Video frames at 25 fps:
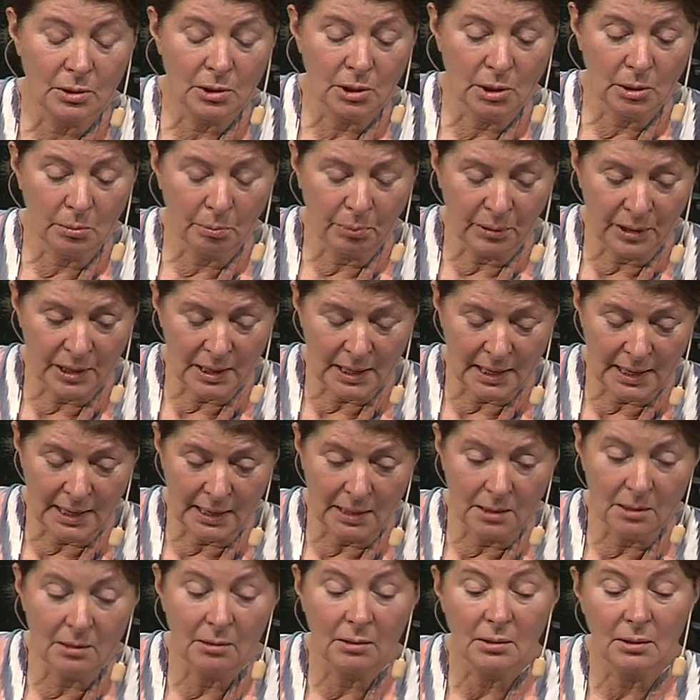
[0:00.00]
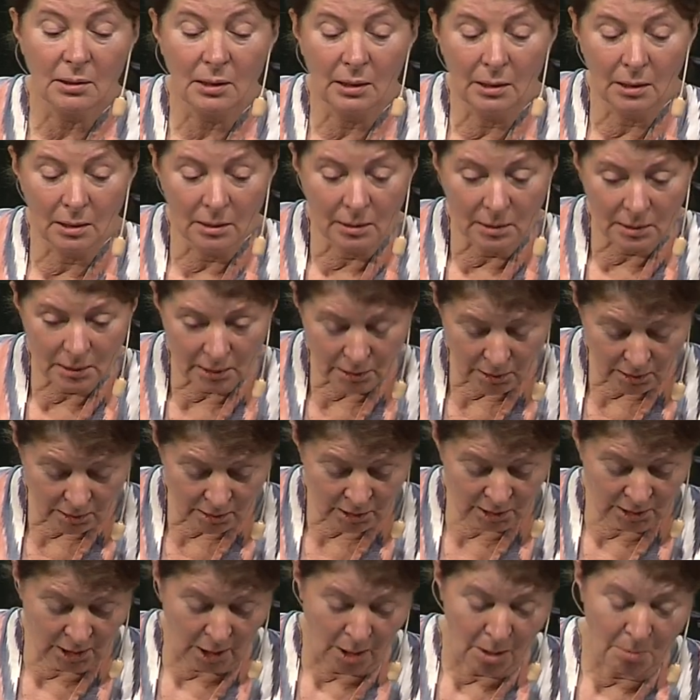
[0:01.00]
to bring in
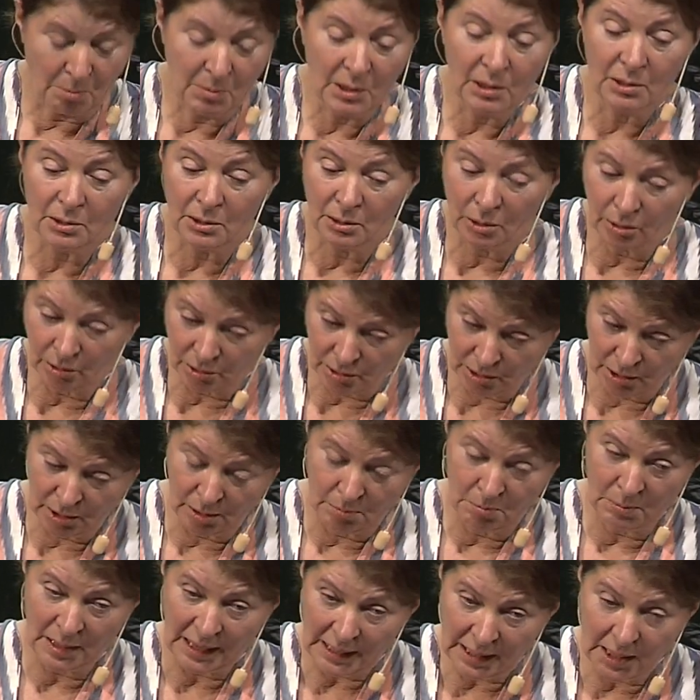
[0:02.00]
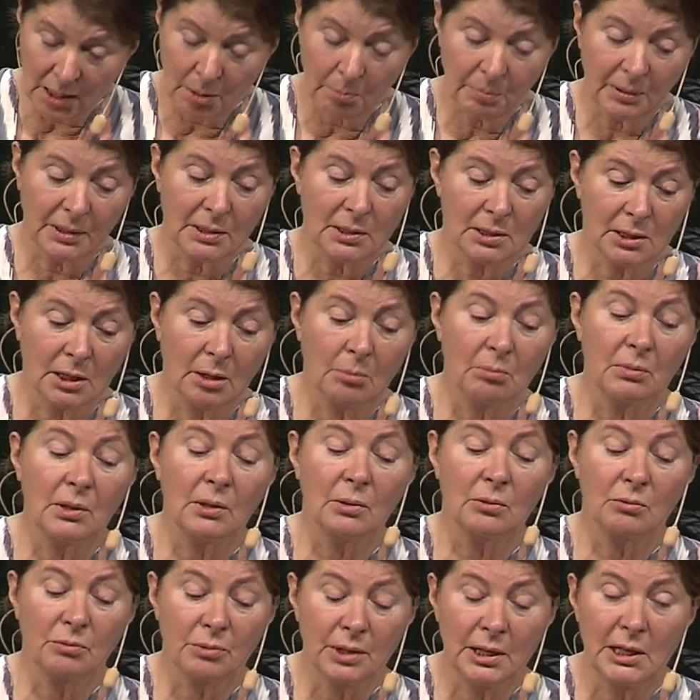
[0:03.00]
some, not so many, but some
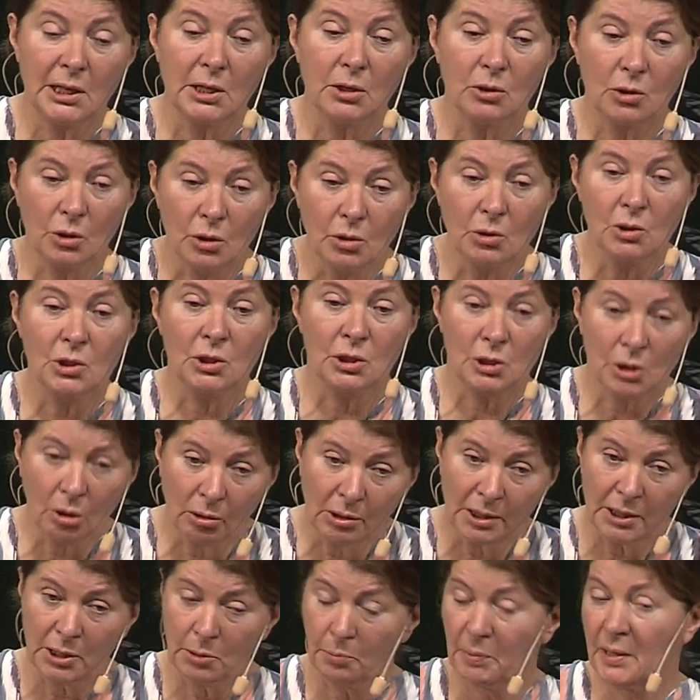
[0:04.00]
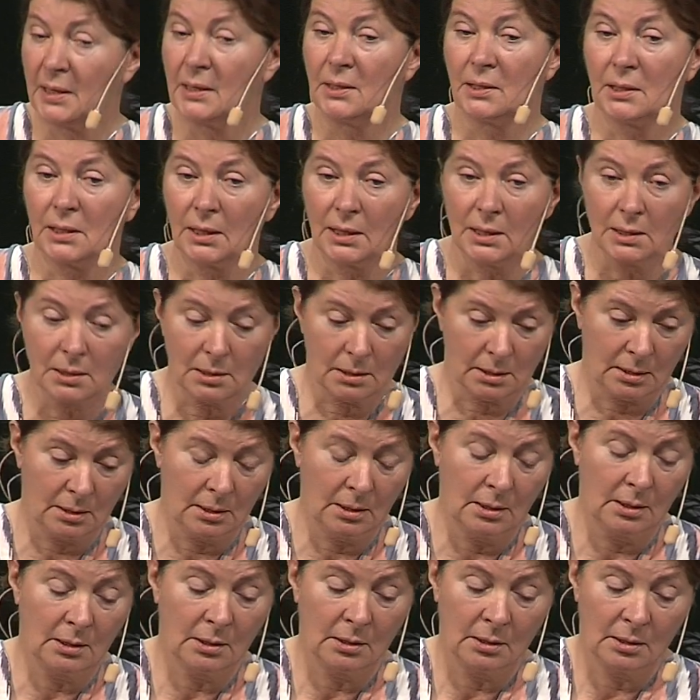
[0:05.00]
really good solid pieces.
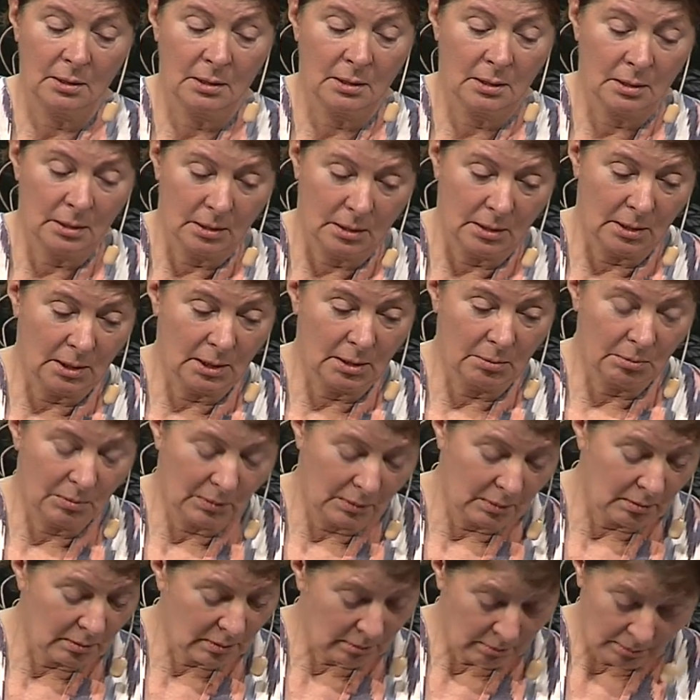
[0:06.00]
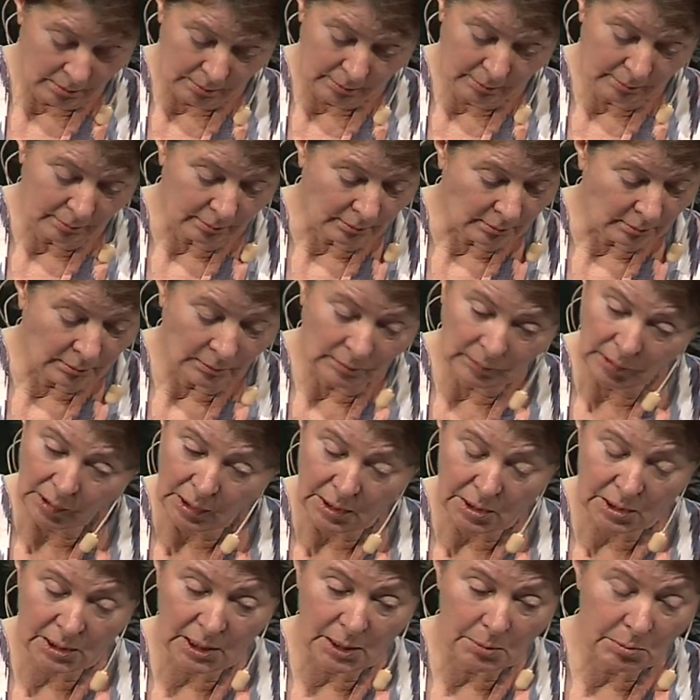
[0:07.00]
Um,
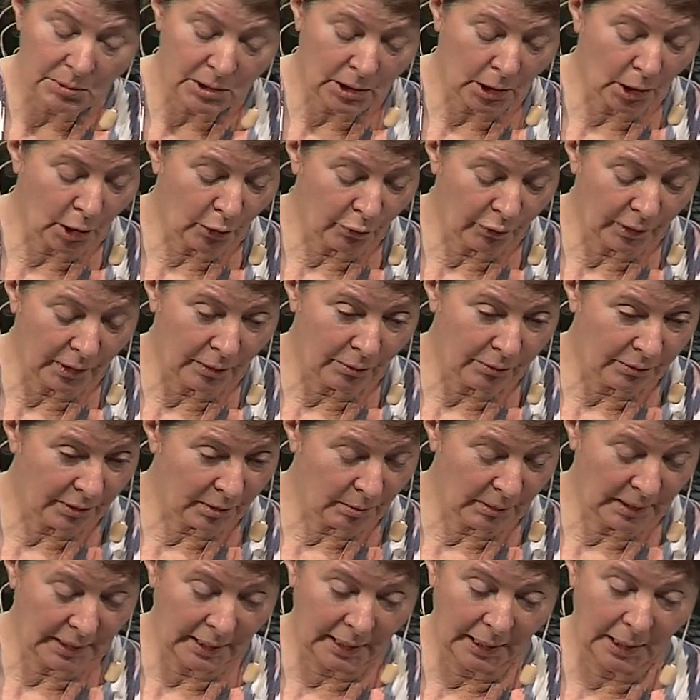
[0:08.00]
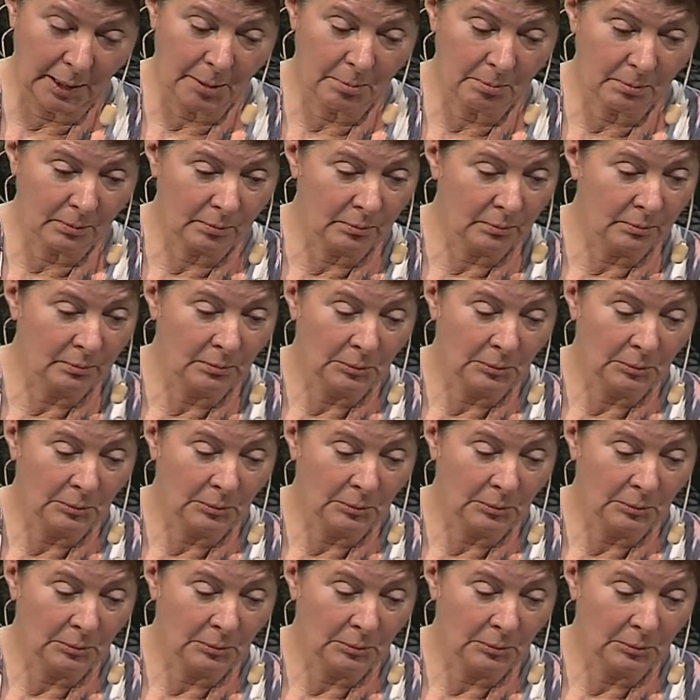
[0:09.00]
the same sofa from Ett Hem,